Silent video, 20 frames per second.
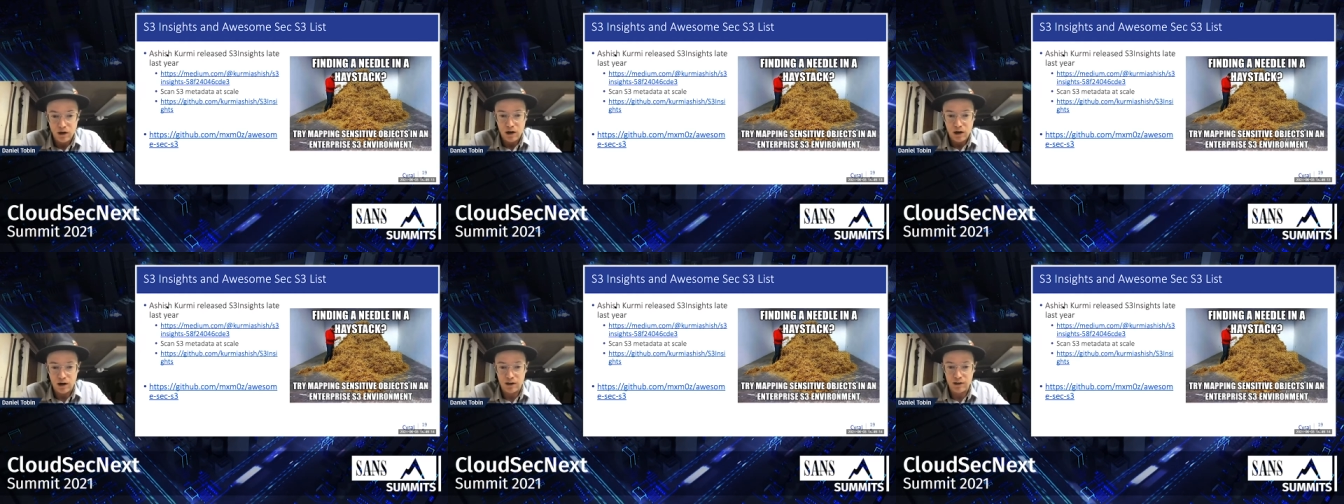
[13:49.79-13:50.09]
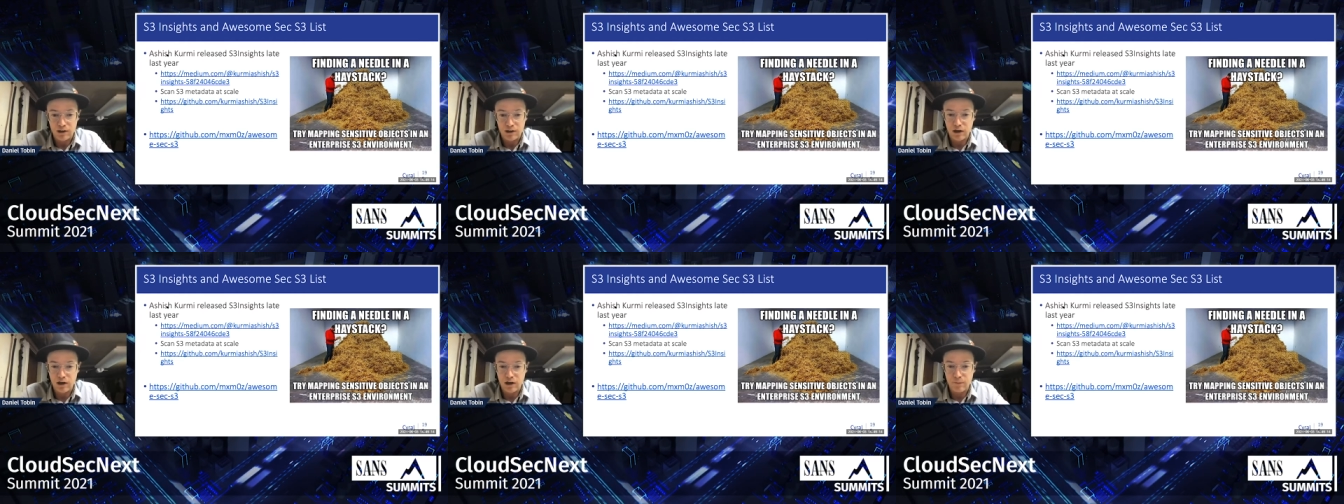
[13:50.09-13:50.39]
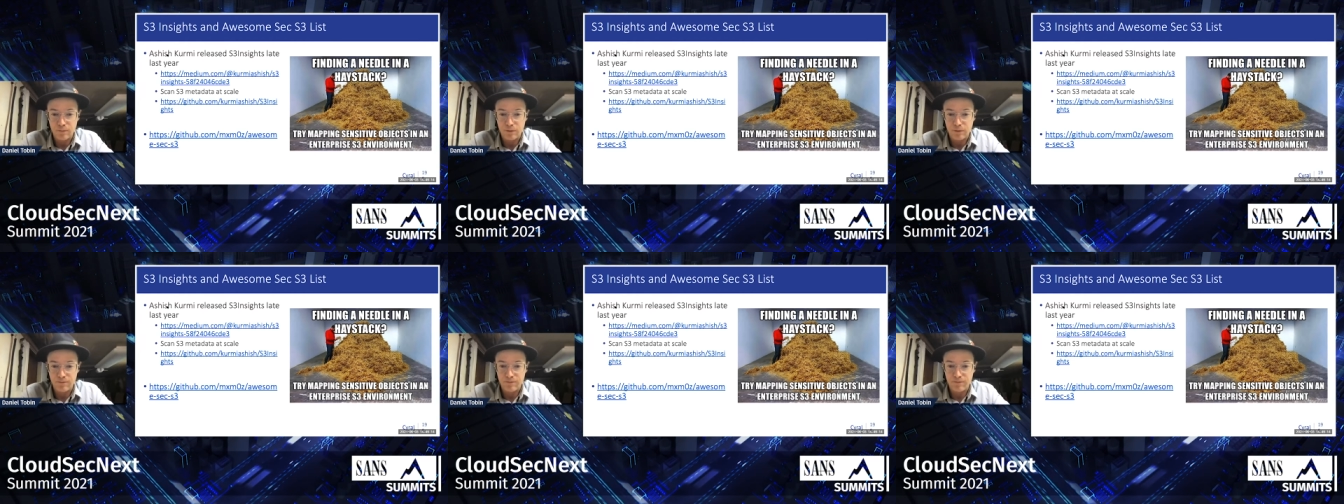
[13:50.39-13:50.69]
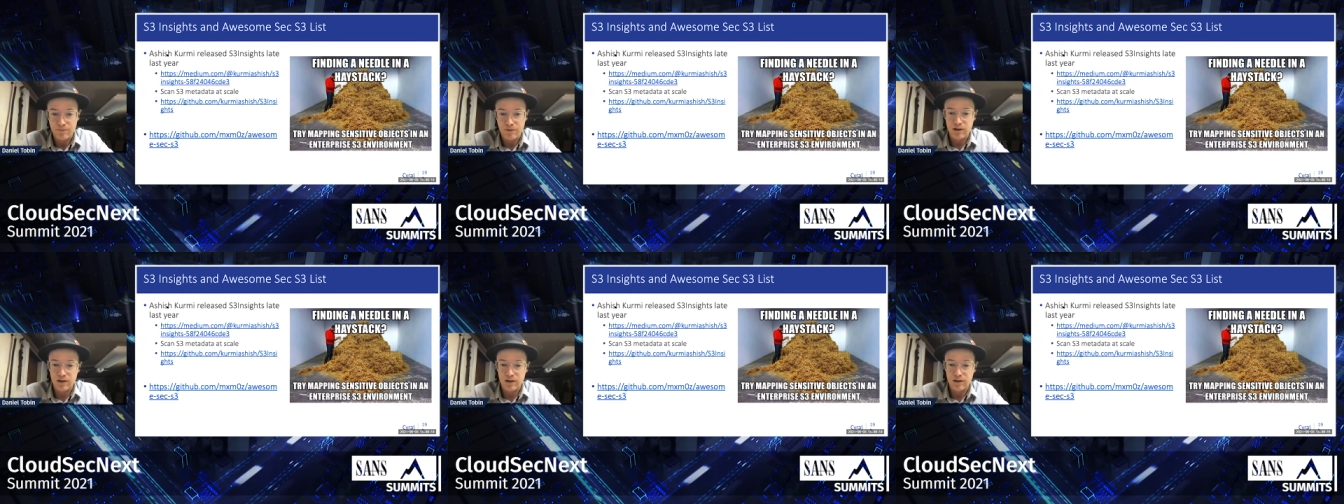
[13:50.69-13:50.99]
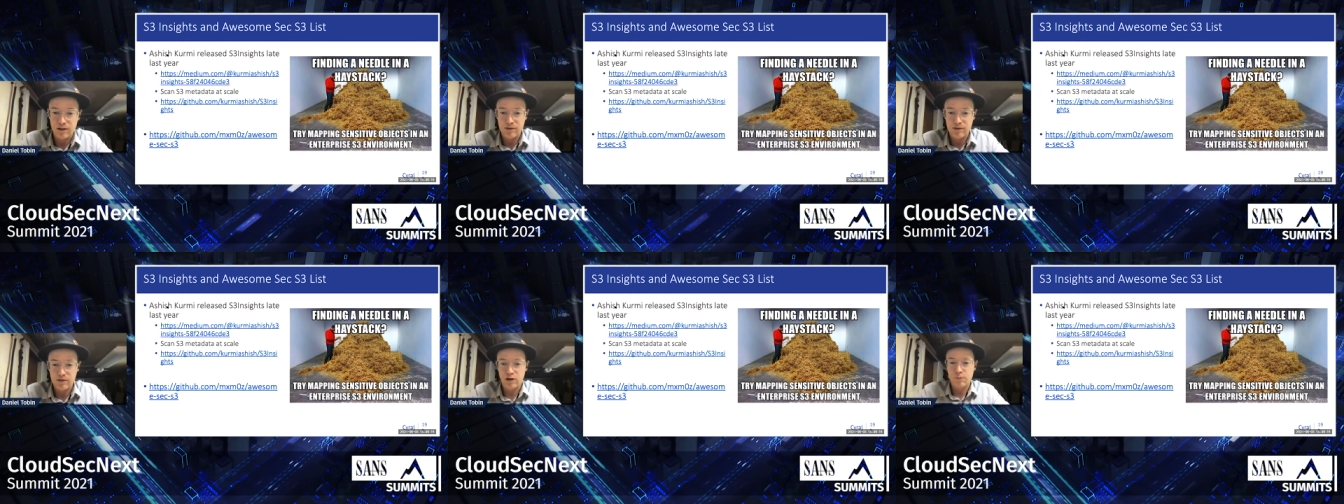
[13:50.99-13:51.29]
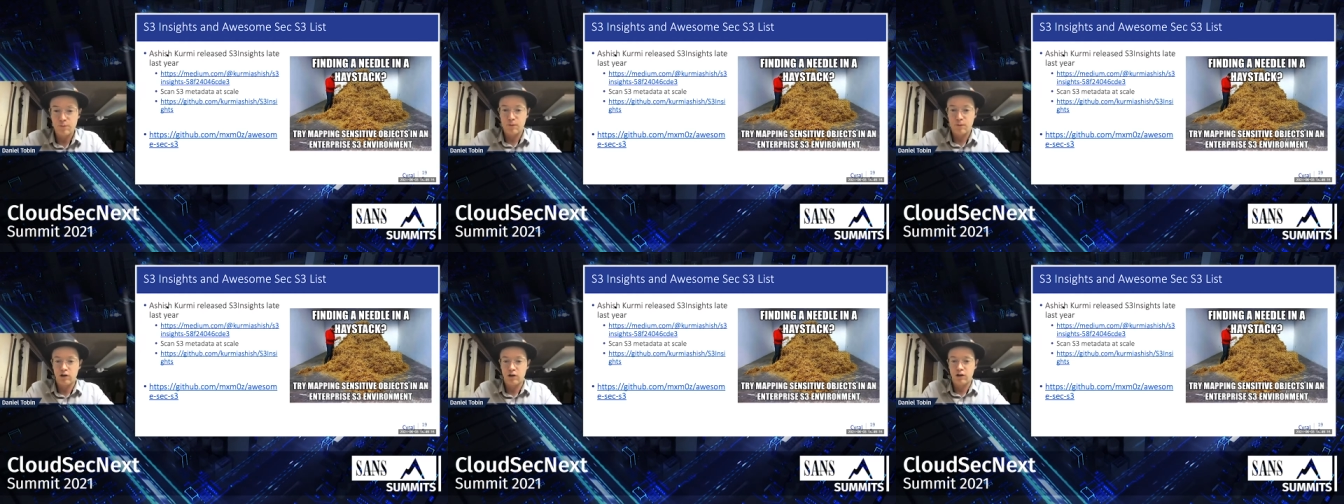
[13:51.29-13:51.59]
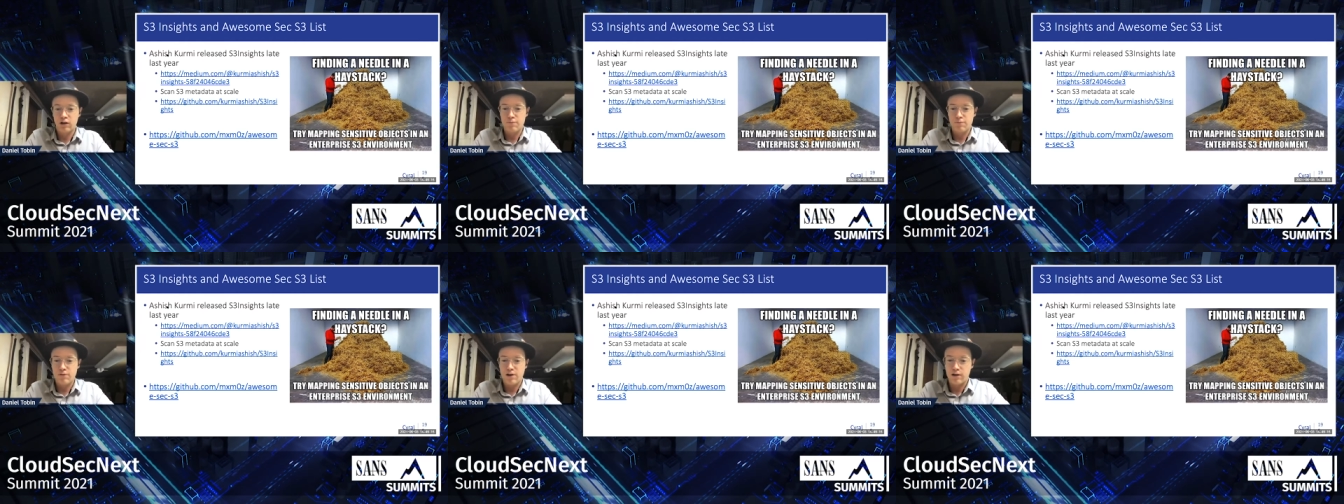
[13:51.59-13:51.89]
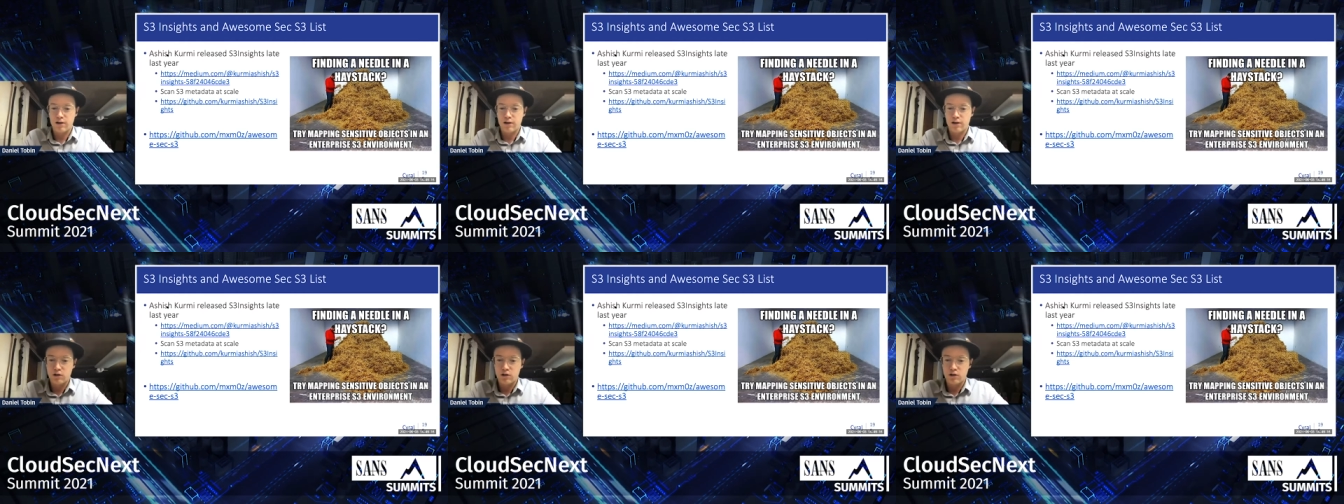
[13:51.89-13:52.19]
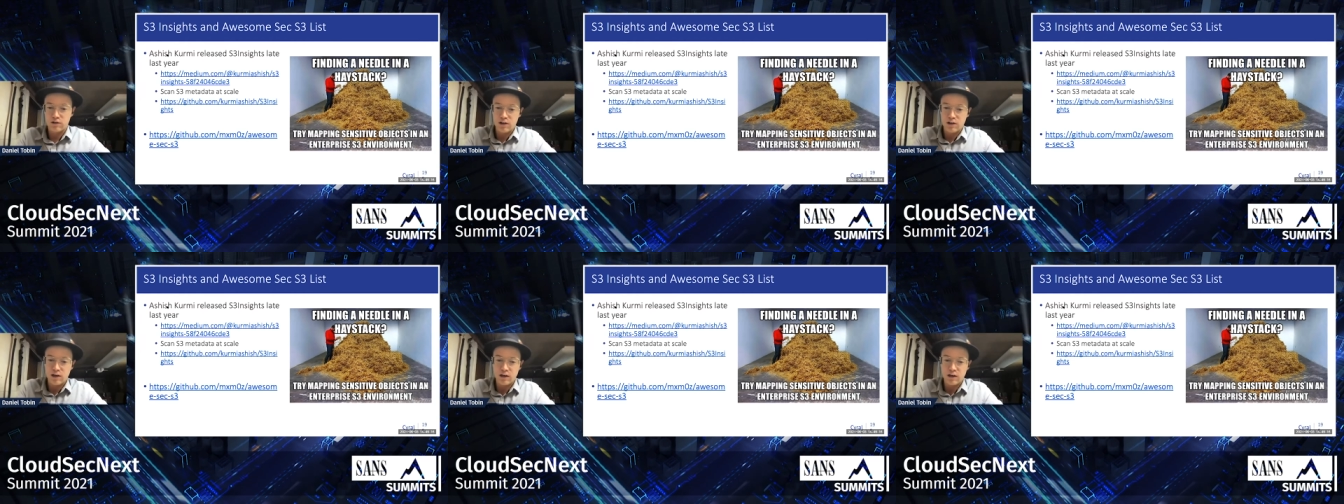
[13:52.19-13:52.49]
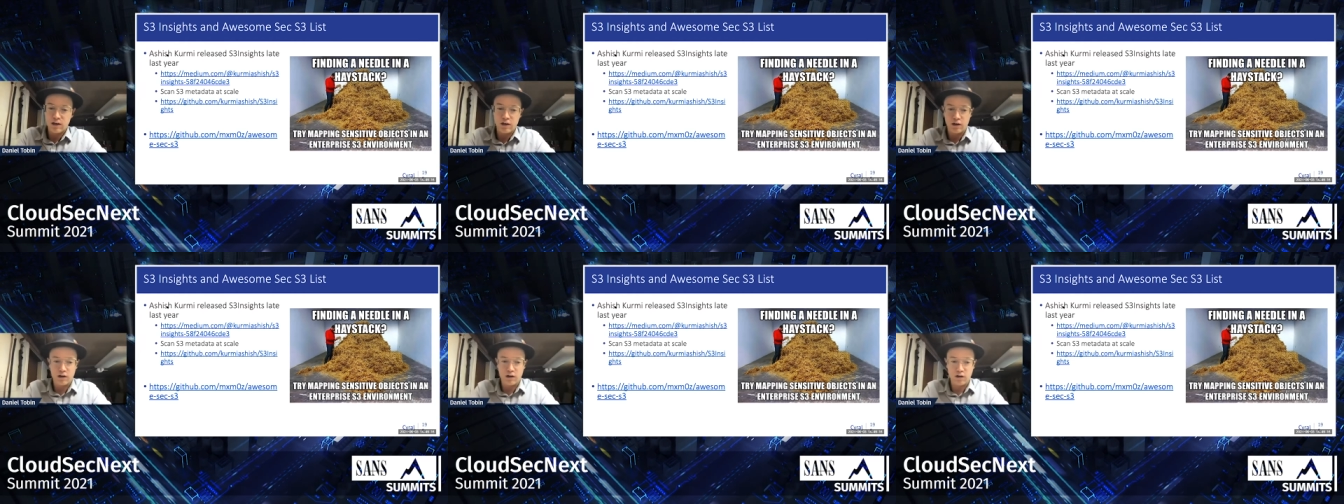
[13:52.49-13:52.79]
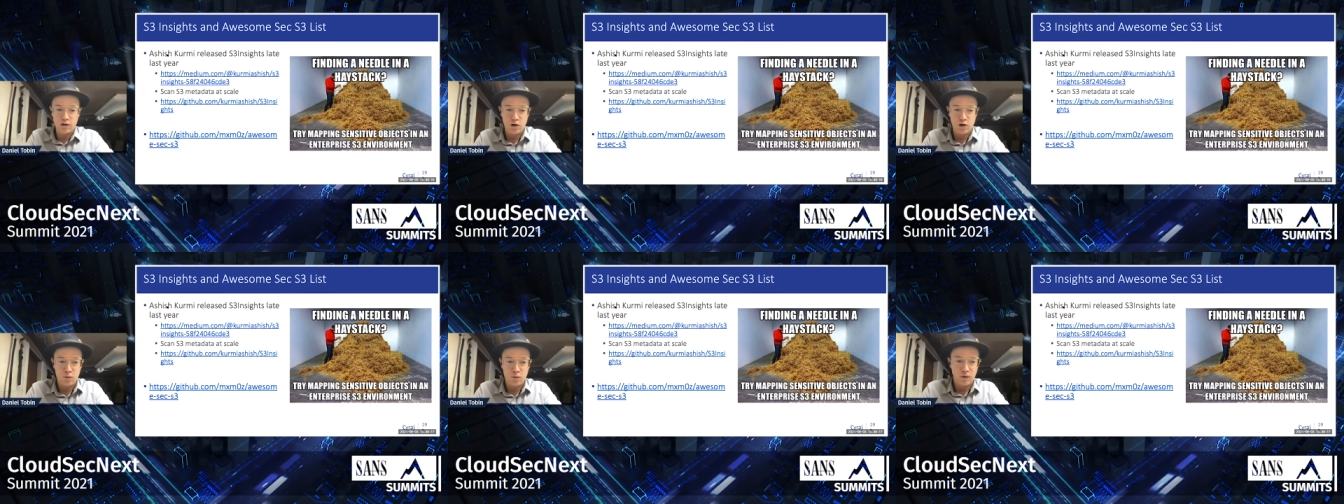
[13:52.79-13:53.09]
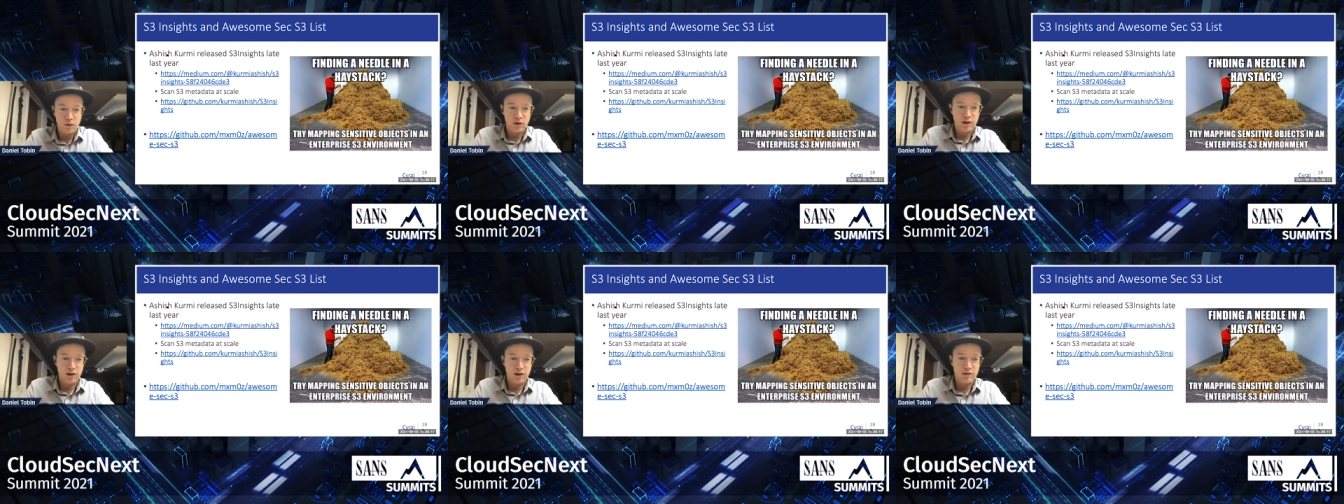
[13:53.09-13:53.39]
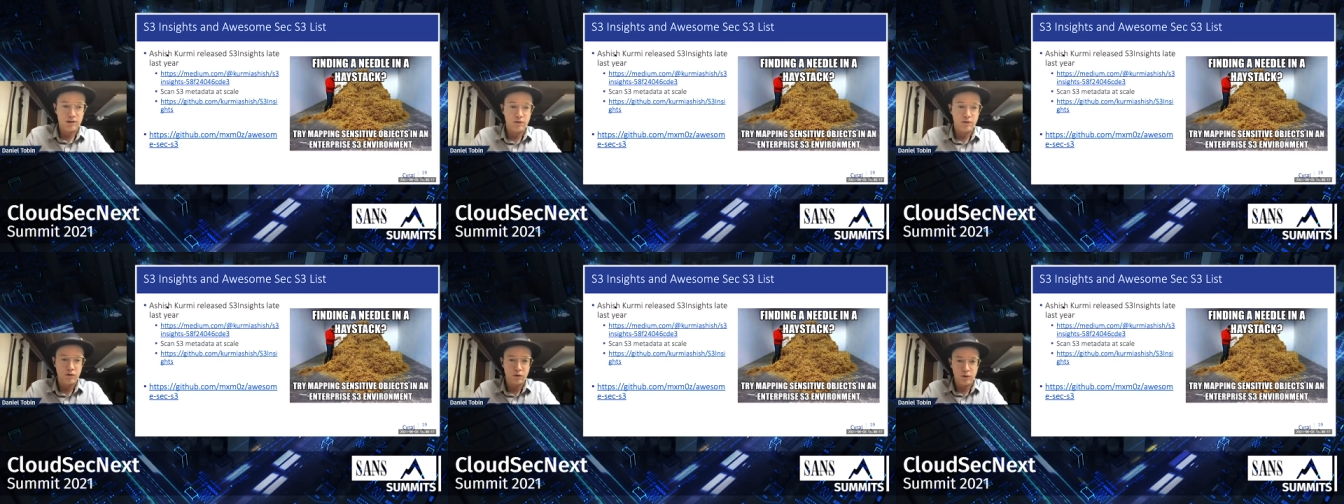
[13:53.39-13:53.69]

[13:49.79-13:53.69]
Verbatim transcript: on GitHub for finding, scraping, and managing data in open S3